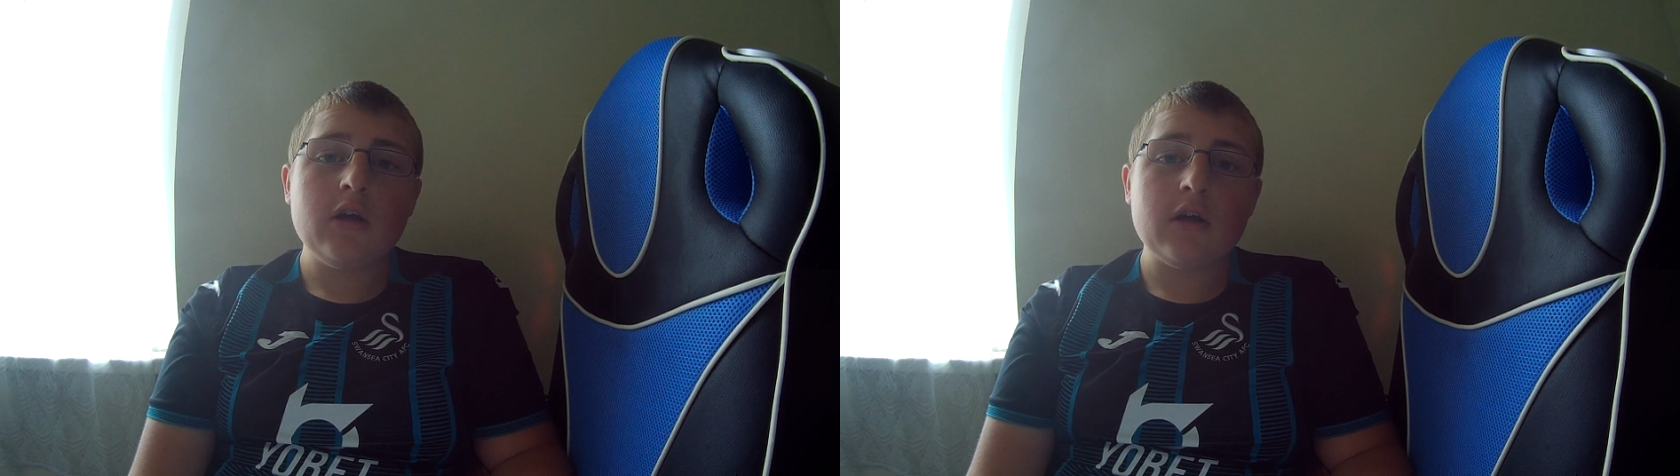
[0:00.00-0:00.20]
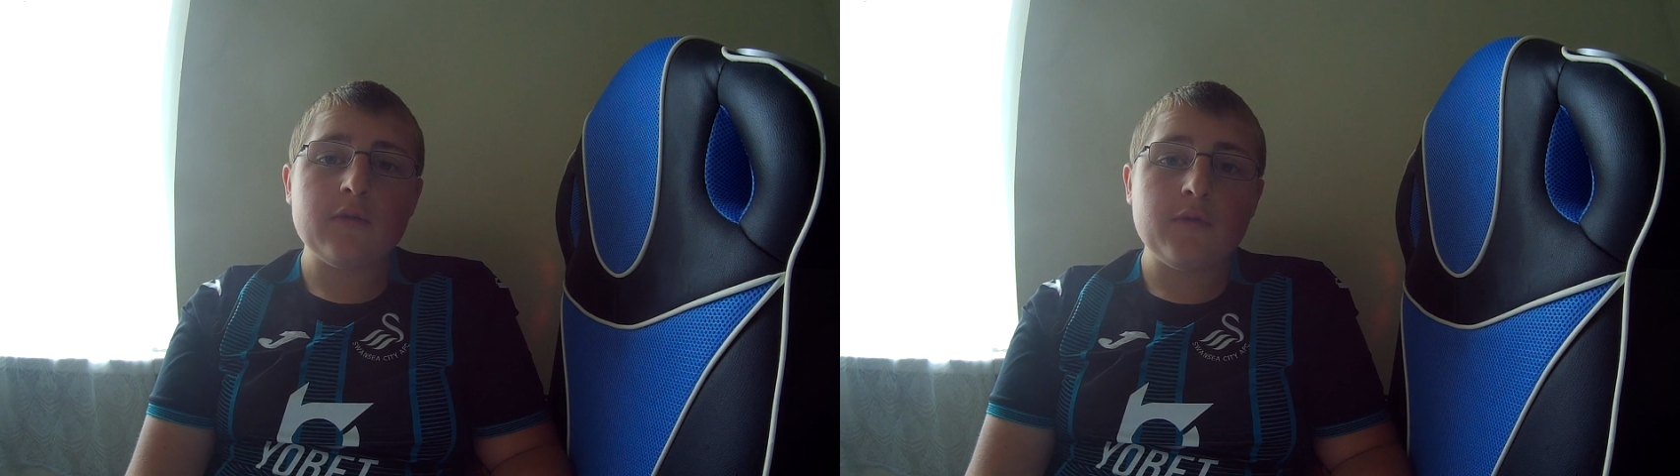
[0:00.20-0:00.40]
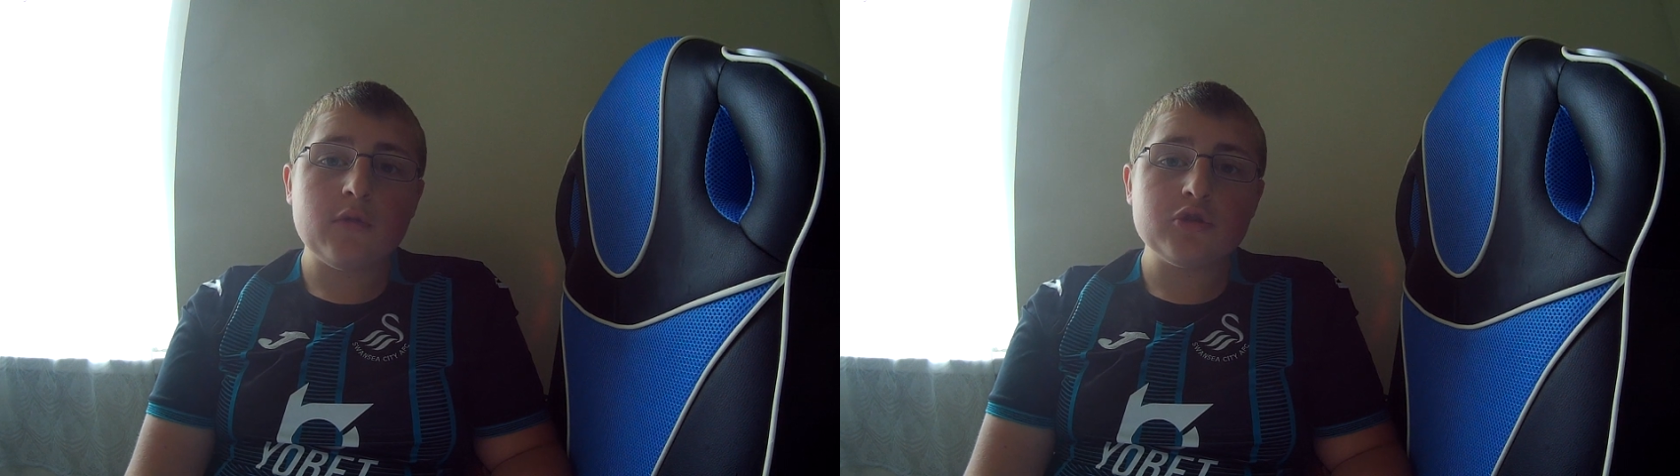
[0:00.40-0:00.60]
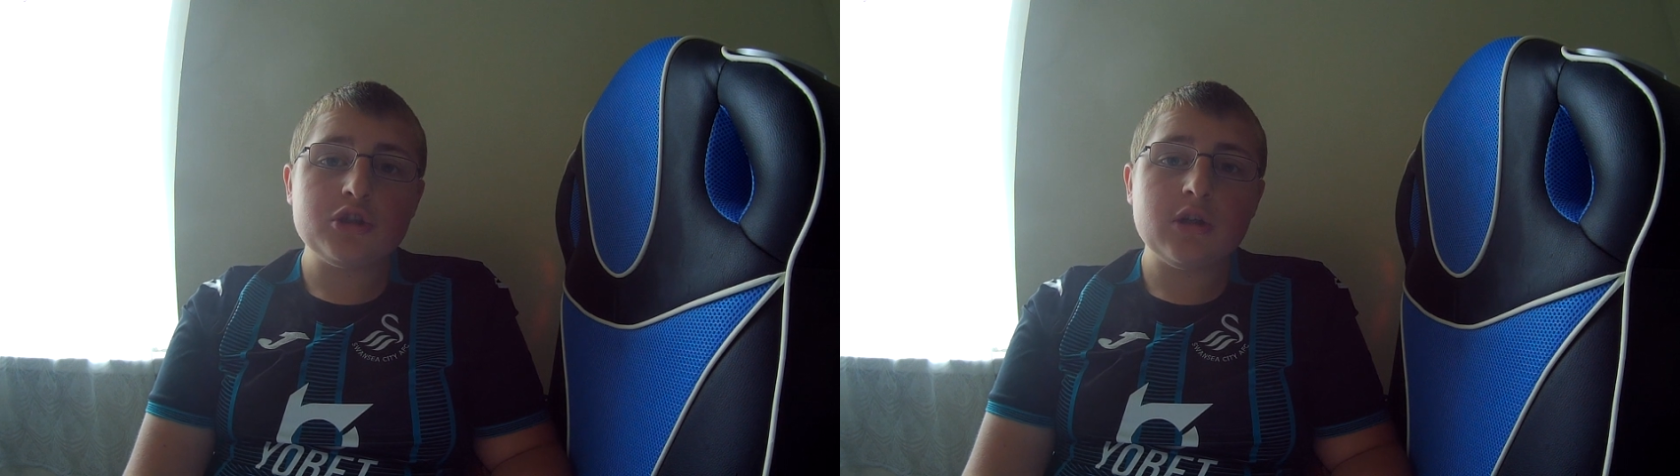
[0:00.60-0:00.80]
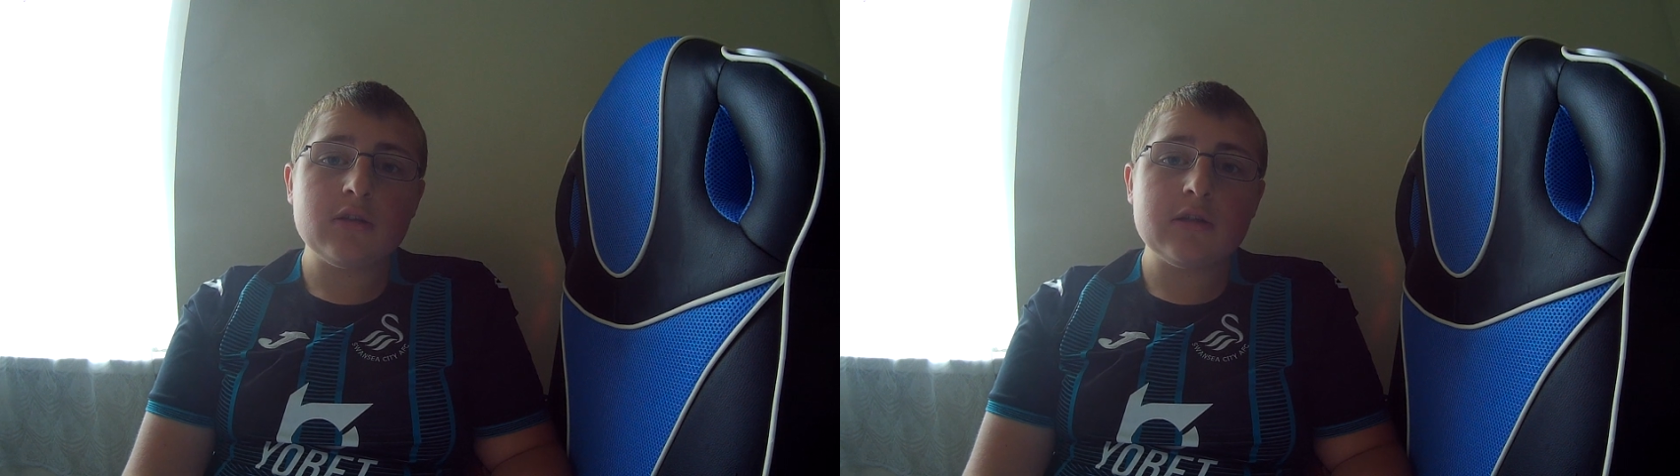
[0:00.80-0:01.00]

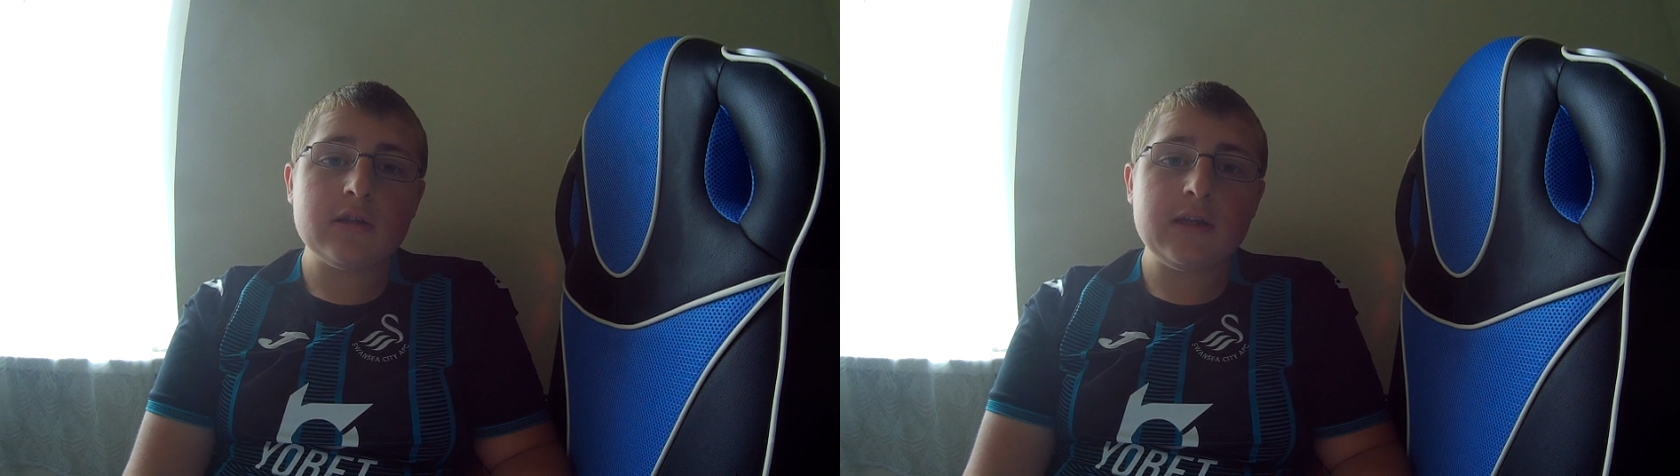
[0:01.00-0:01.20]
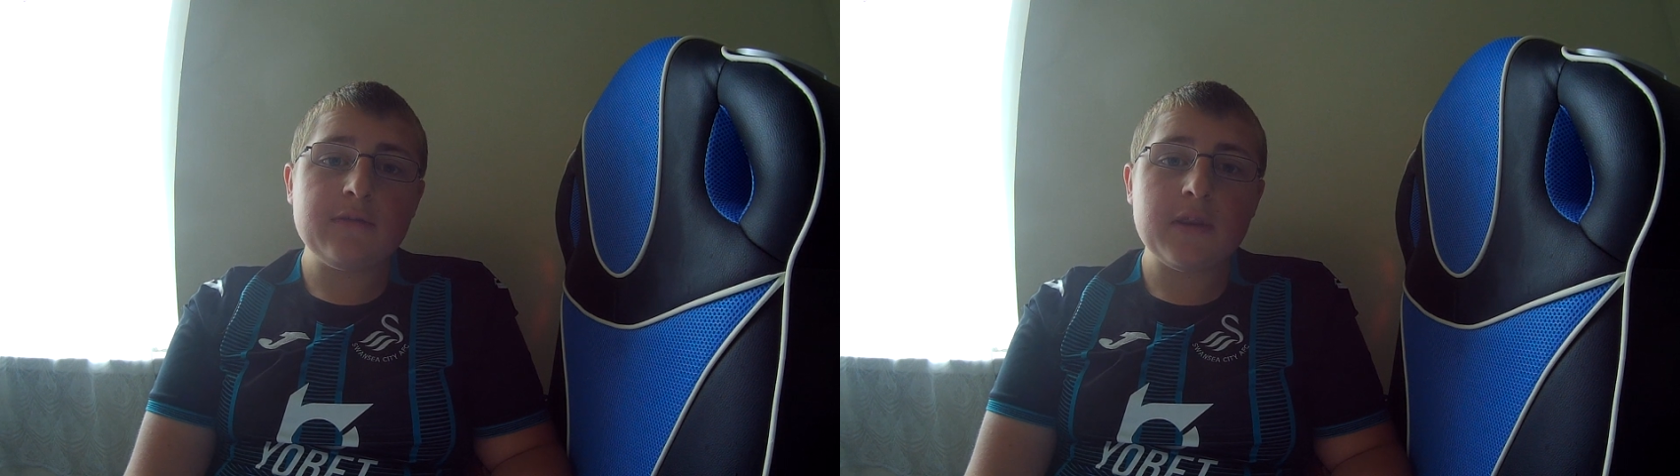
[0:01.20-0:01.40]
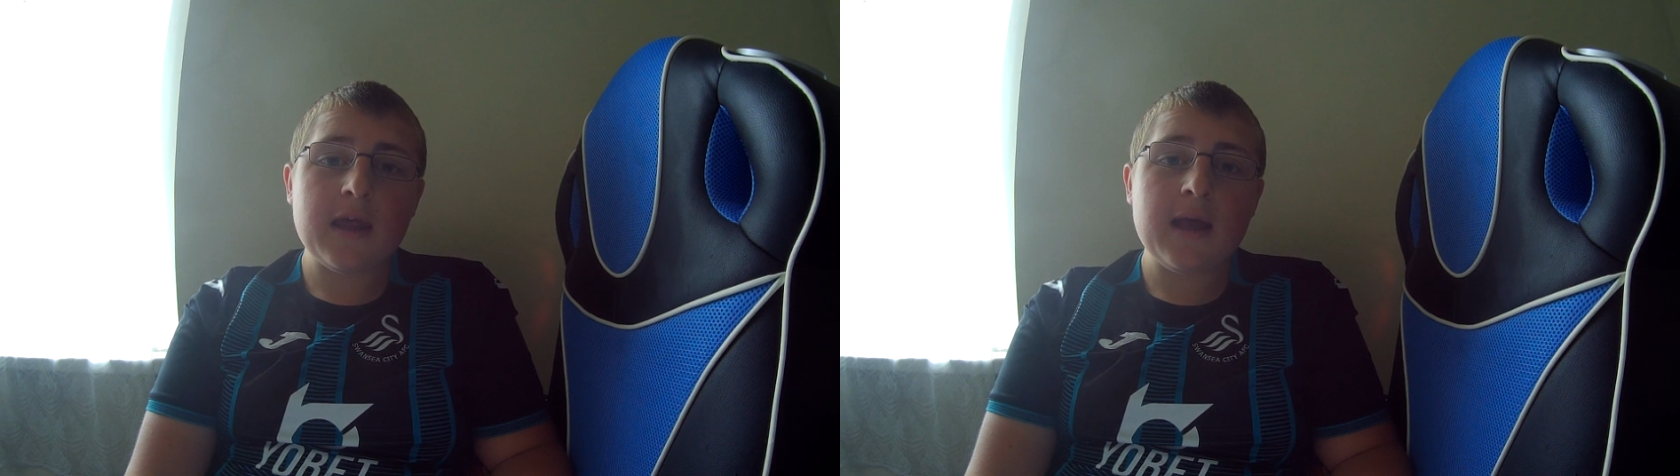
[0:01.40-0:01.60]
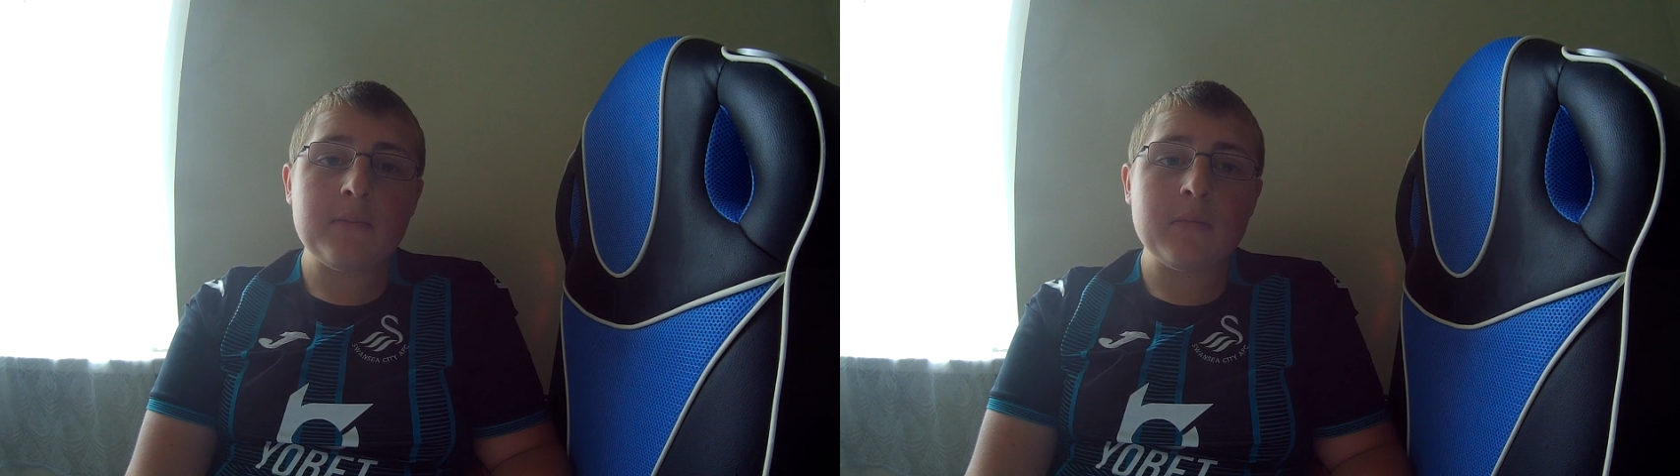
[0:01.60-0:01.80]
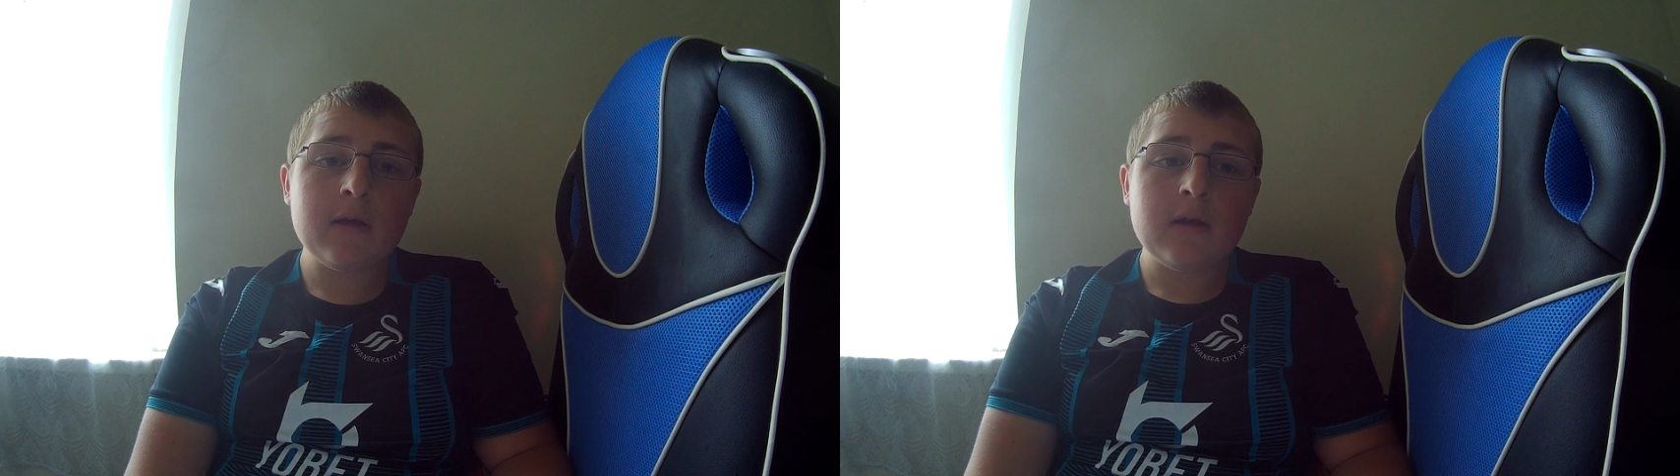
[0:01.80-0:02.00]
unfortunately for them.